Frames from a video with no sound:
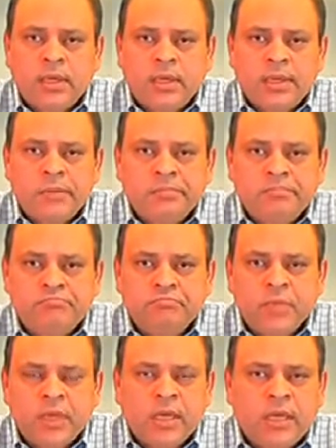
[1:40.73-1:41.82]
Uh,
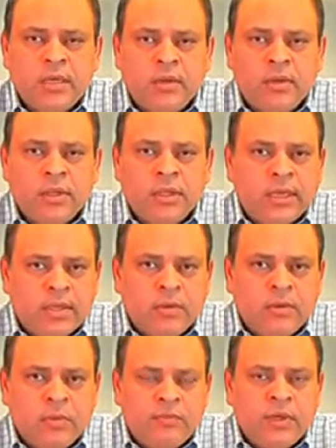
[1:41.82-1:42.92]
and on that
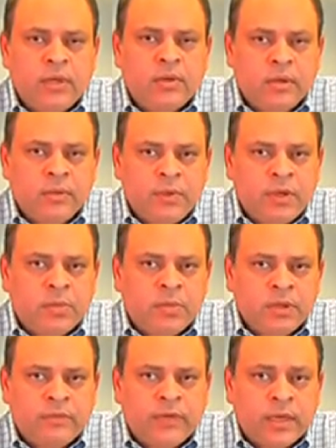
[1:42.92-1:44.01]
count, we feel confident
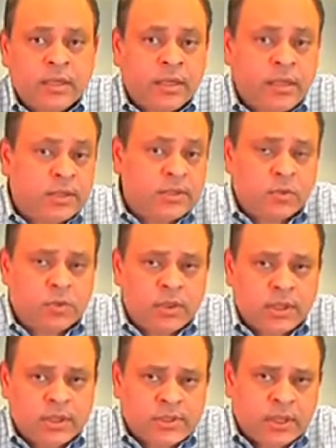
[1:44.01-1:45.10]
about the fact that in this
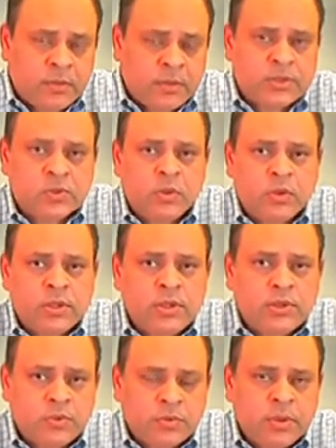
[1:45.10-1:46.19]
quarter itself, which is quarter
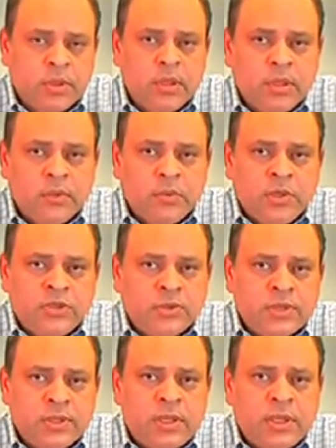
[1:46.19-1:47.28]
two, we
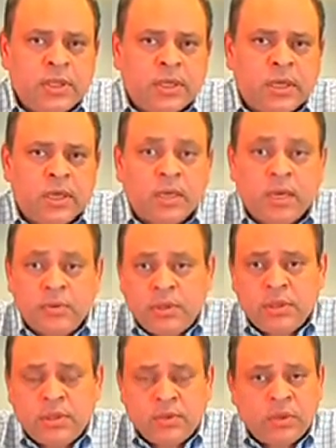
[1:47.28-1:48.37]
should see
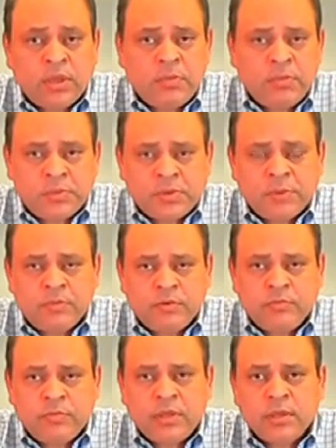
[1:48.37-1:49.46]
around a 200 bips
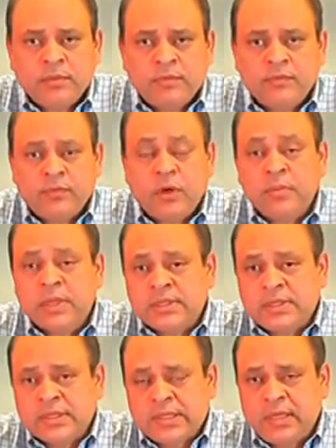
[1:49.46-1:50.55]
improvement from that
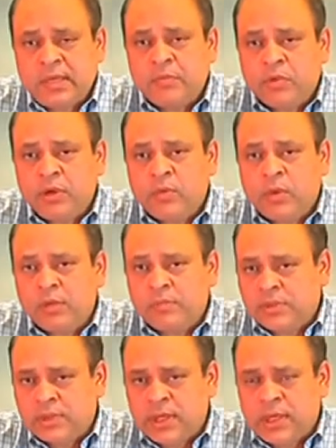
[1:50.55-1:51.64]

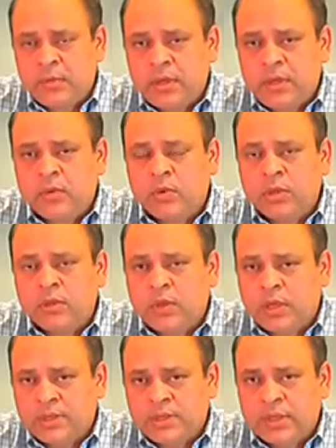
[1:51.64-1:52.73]
16.1% level in quarter
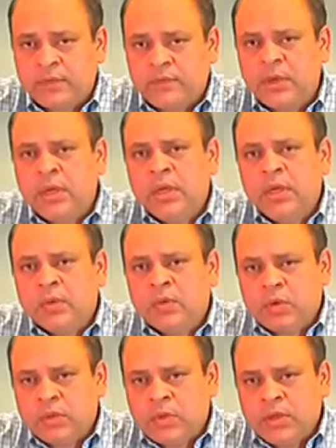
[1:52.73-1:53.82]
one itself.
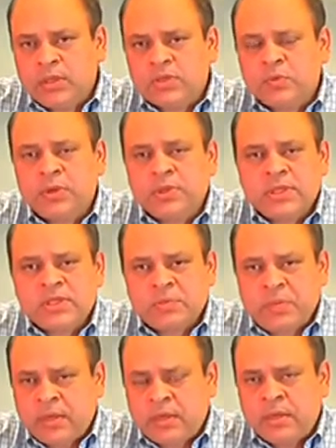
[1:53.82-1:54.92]
Quarter one, this was
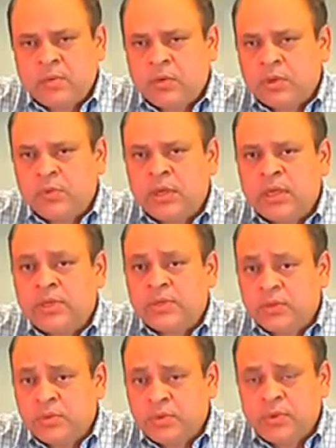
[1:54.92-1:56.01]
expected. Quarter one, as
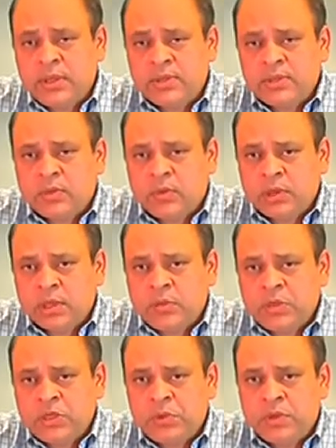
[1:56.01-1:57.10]
you know, is the quarter in
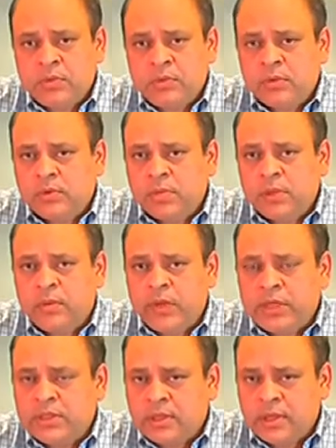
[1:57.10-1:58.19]
which we do global
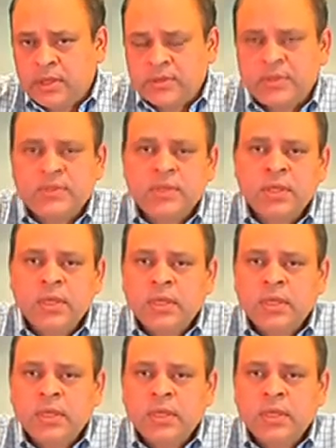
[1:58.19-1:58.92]
wage increases.